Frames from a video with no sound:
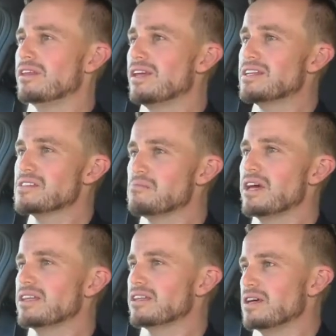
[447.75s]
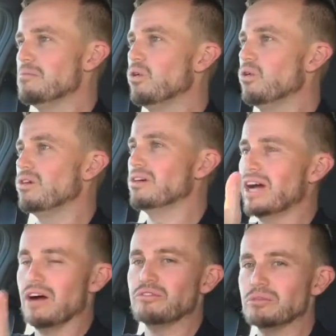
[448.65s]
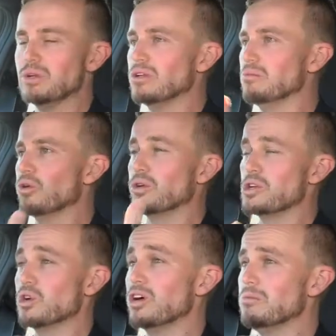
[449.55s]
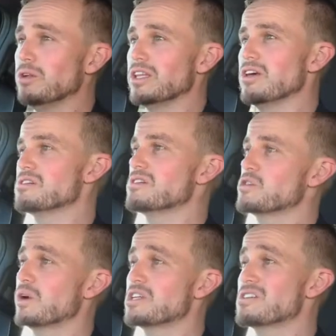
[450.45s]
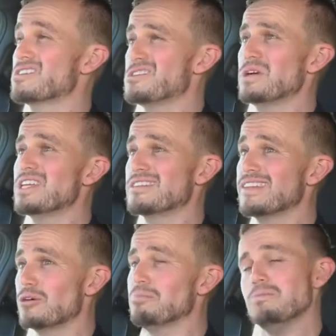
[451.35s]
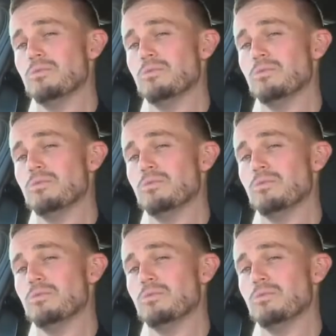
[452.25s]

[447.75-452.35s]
That doesn't mean that they're more comfortable or more enjoyable in those situations, it just means that they're a bit